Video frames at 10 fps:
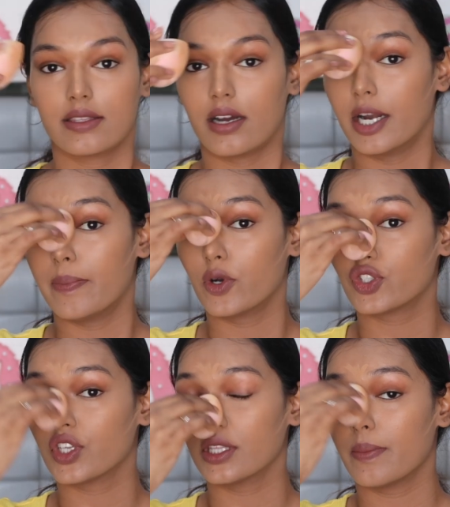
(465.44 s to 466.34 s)
Third
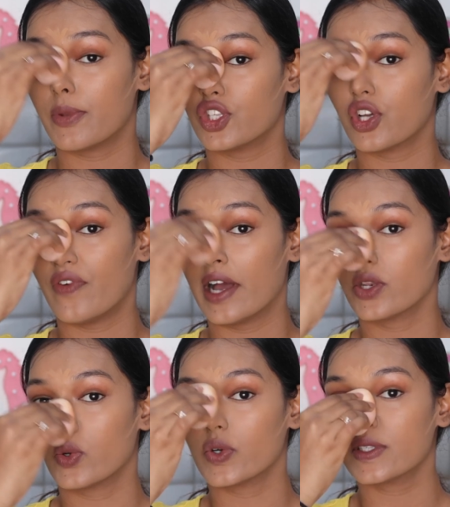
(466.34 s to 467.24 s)
portion, the bridge of
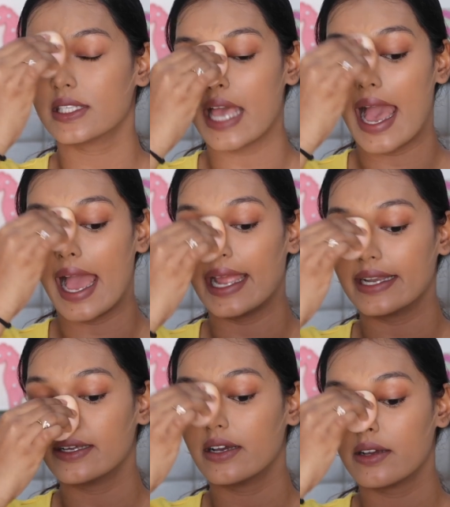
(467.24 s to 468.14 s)
our nose,
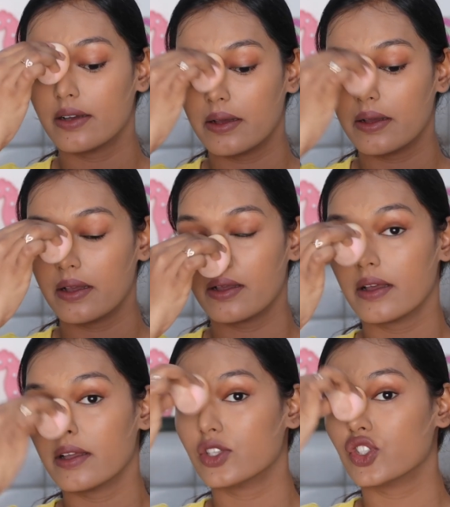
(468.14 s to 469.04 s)
and
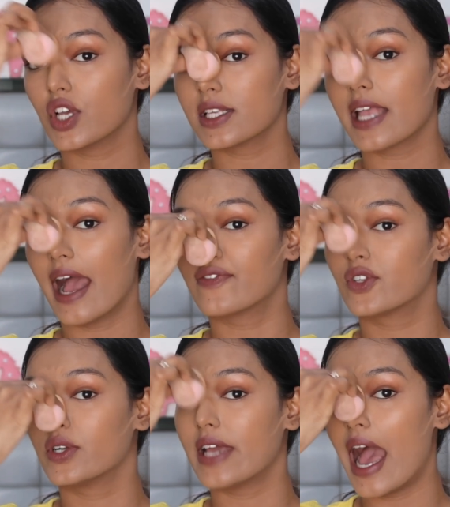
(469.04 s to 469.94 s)
just
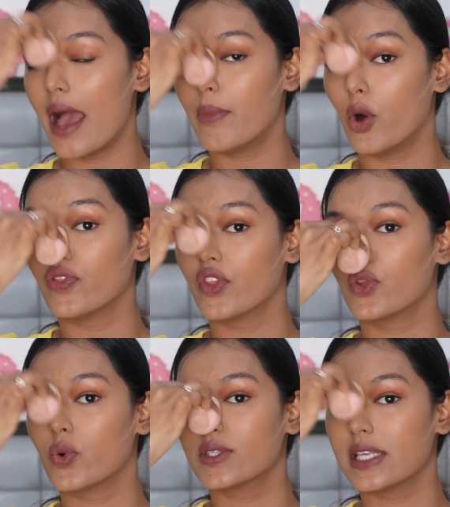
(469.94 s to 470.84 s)
have to dab on the
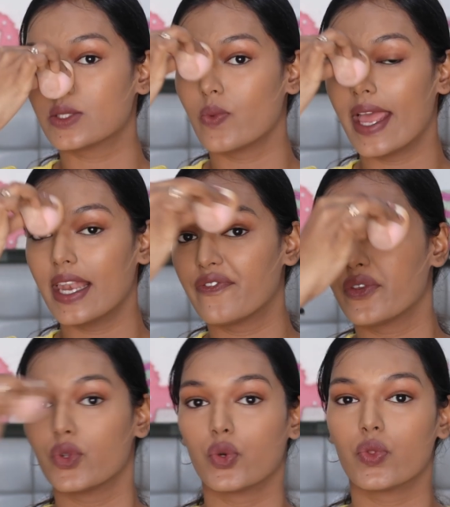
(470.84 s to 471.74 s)
nose as well.
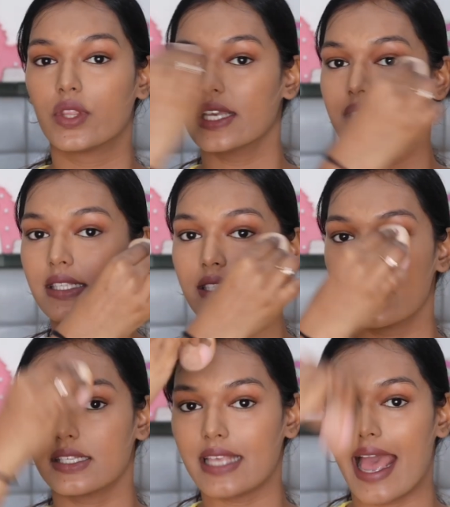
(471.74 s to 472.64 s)
If you do this,
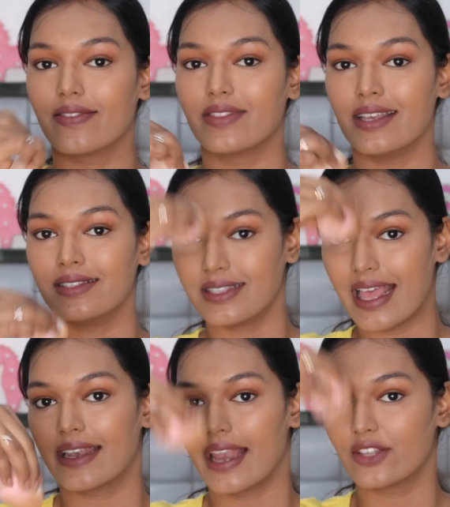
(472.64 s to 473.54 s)
this and this,
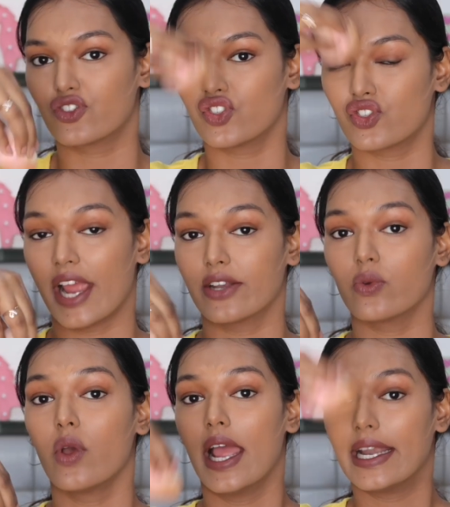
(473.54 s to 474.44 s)
and like just try
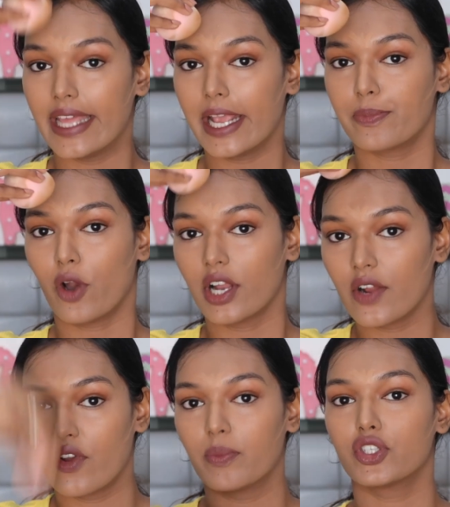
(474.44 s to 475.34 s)
to take
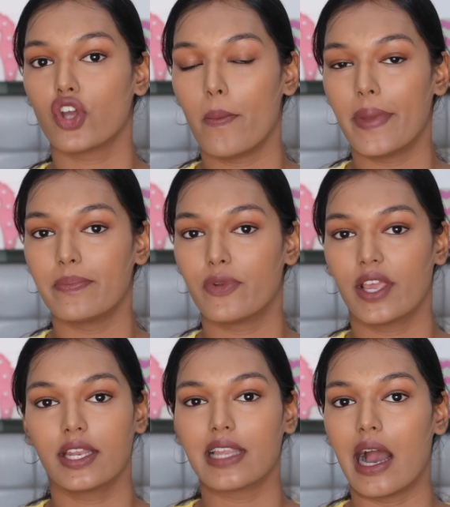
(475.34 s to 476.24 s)
product from the top and
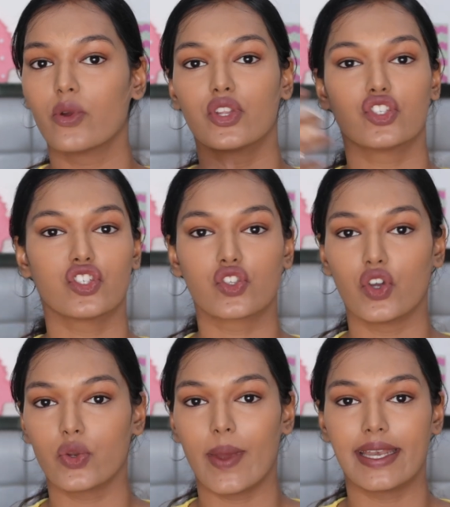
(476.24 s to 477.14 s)
bring it down, you're just
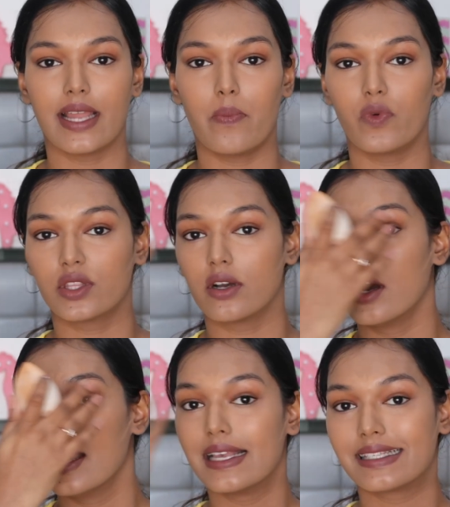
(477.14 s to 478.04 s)
going to end up with
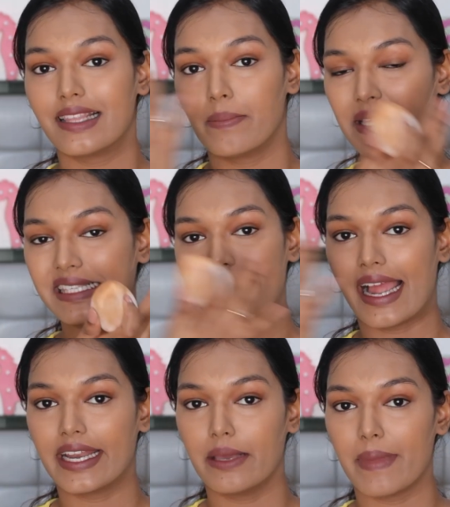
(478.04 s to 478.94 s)
a slippy,
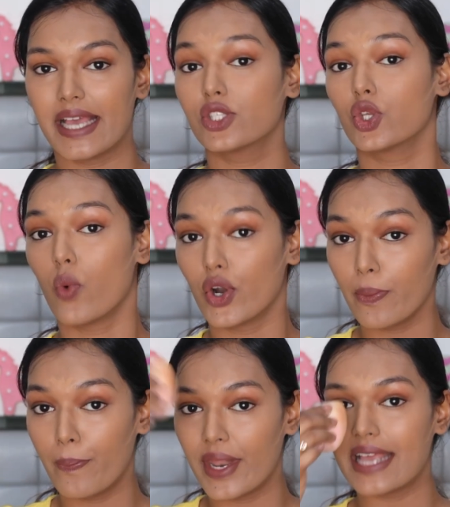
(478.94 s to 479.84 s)
slidey mess. You
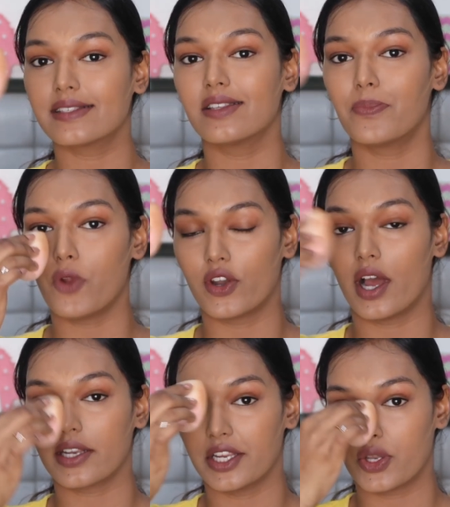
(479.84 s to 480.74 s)
want to press the
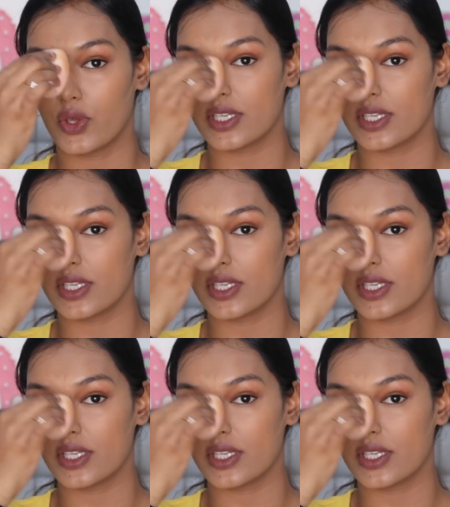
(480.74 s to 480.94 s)
product into